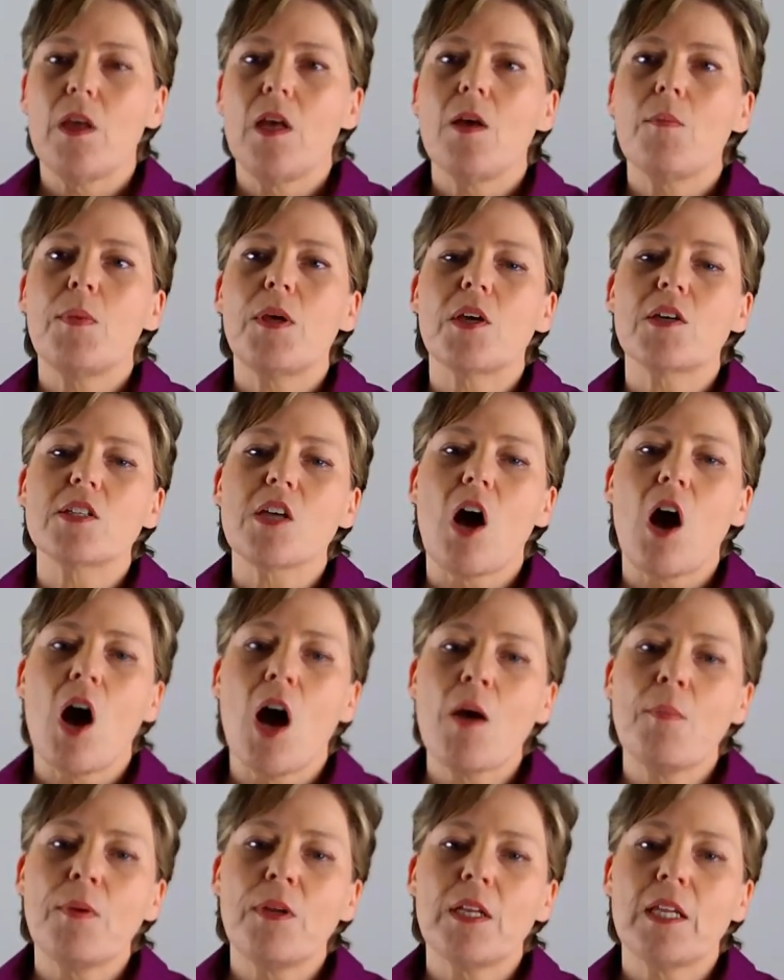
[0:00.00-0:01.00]
because I
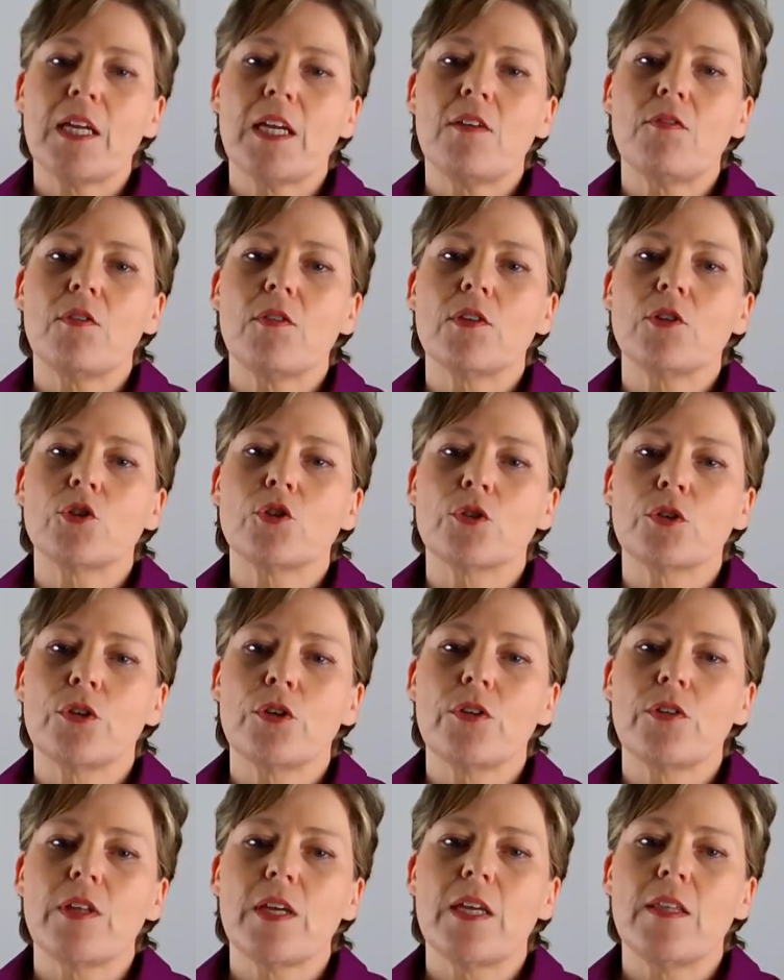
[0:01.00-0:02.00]
believe the
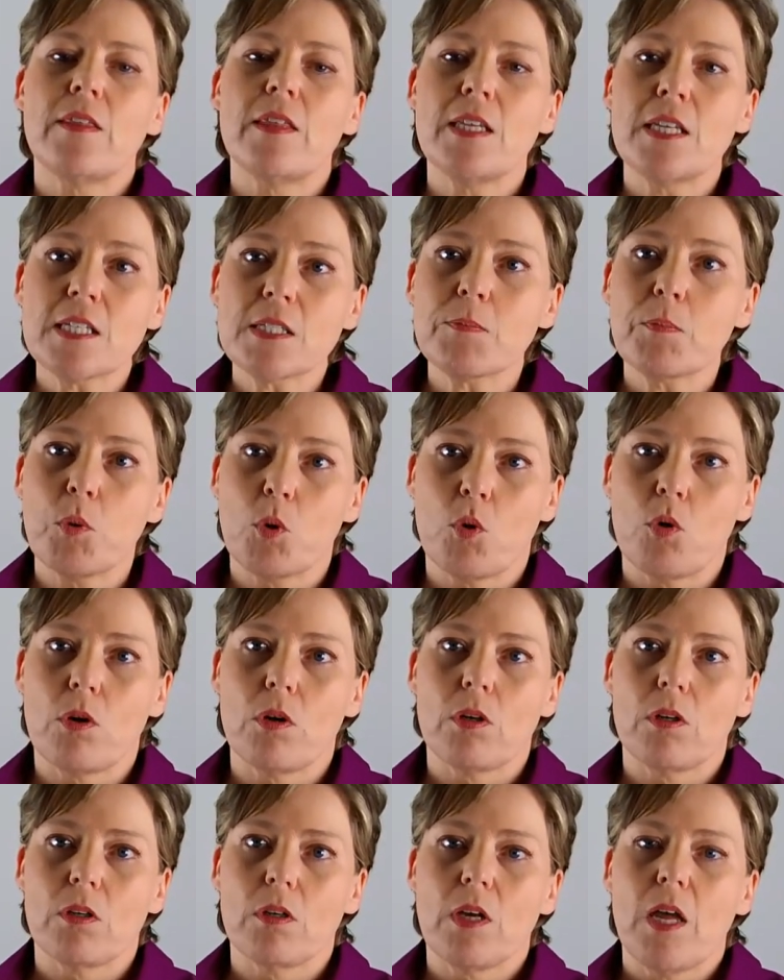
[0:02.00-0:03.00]
truth in this
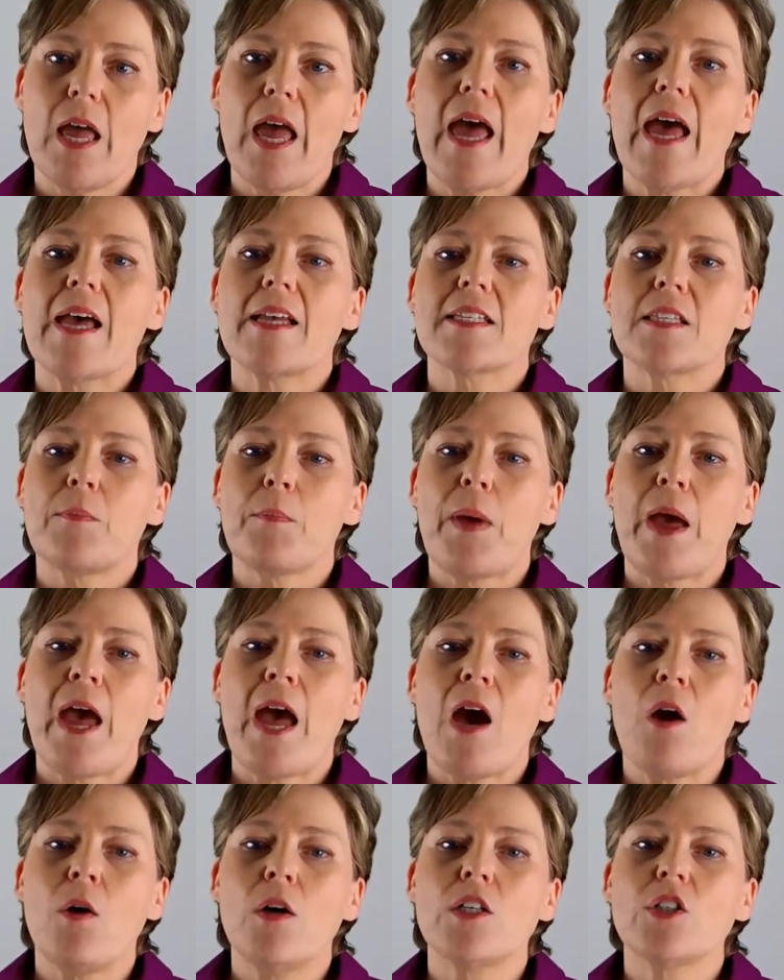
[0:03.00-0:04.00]
book has the
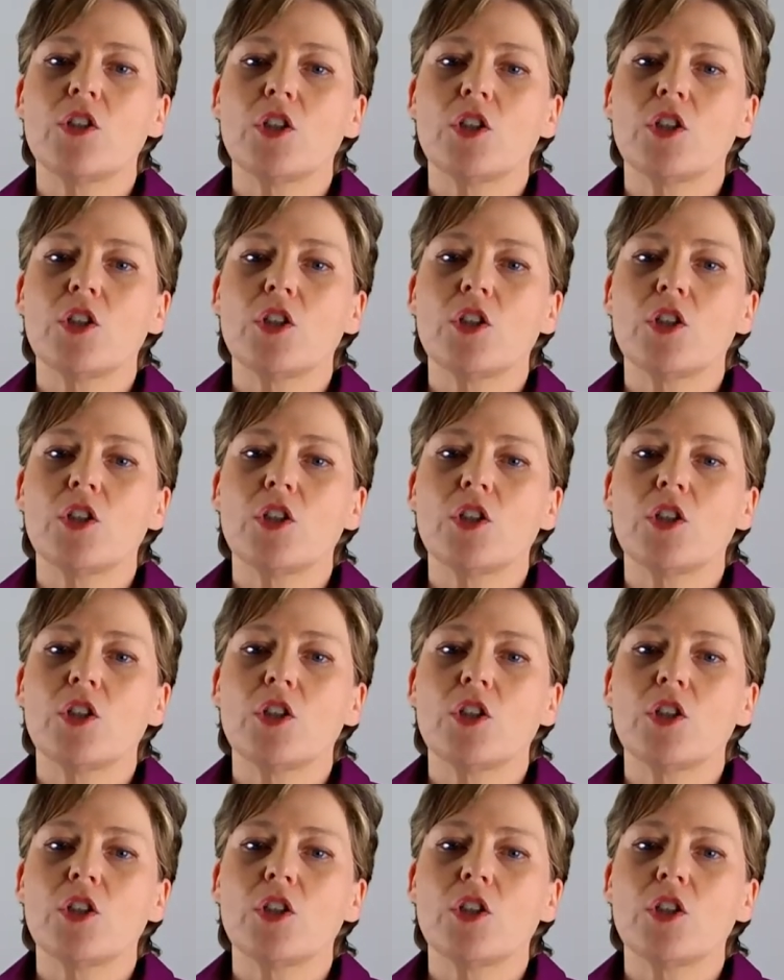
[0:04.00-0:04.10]
power to